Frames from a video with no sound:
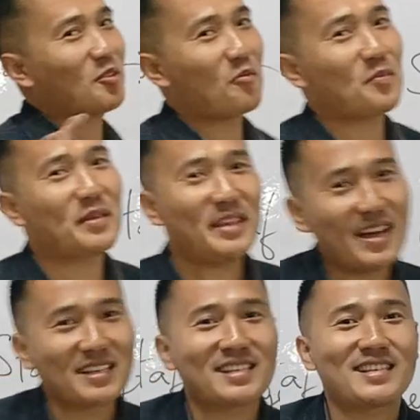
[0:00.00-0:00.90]
government.
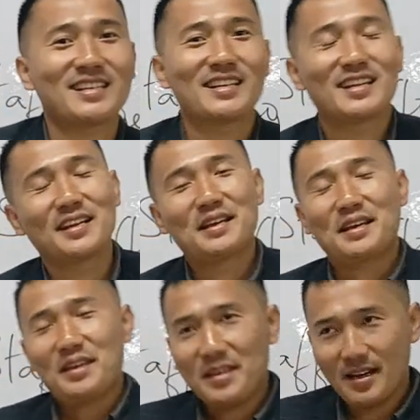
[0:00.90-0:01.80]
Yes.
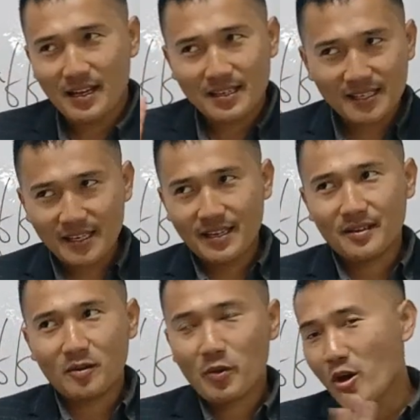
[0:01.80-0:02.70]

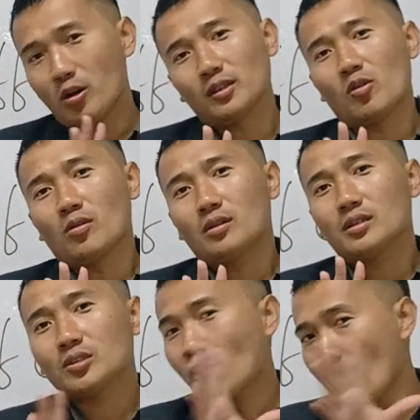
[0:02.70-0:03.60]
See, we all
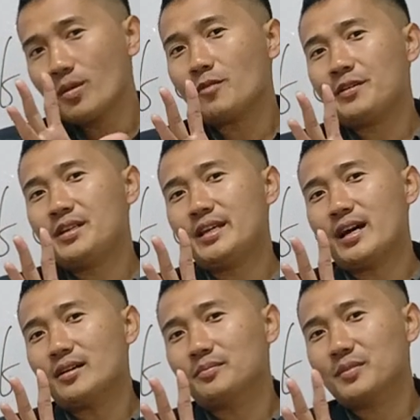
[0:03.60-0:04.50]
know the government of
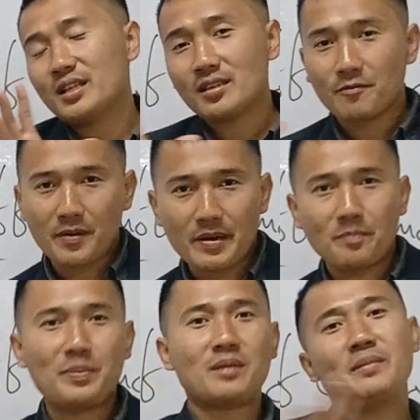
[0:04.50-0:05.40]
India is a
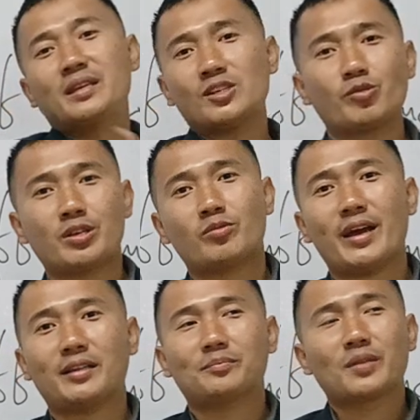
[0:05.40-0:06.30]
very big ministry,
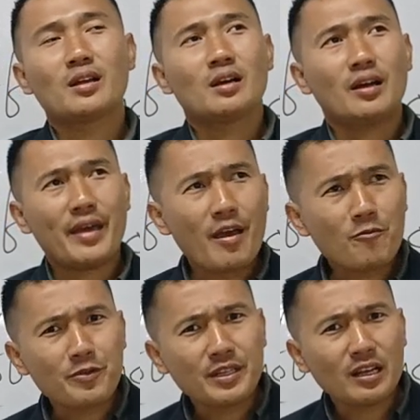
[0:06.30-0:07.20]
right?
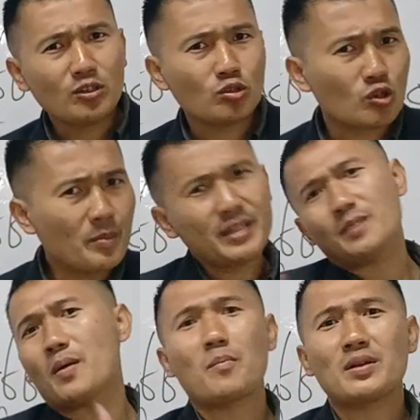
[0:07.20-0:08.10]
So many
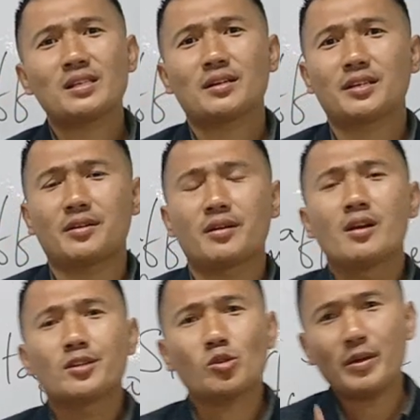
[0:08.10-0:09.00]
departments are
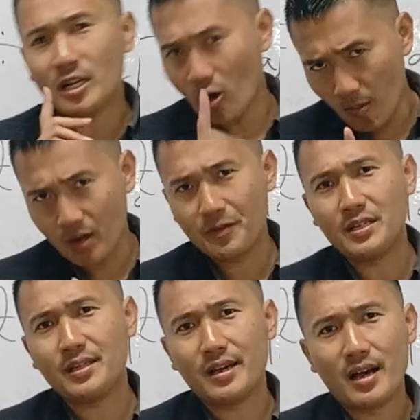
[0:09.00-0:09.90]
there. So in the government
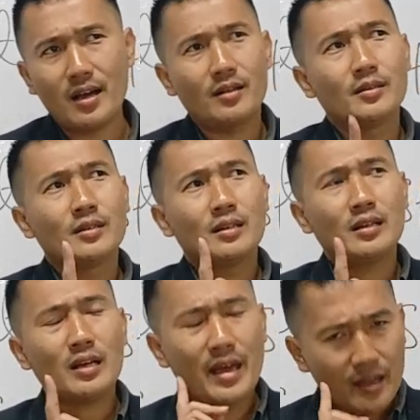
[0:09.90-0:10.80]
of
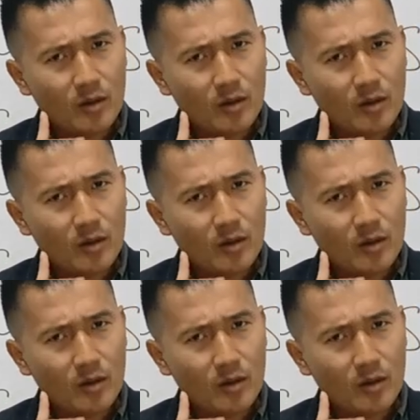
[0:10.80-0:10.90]
India,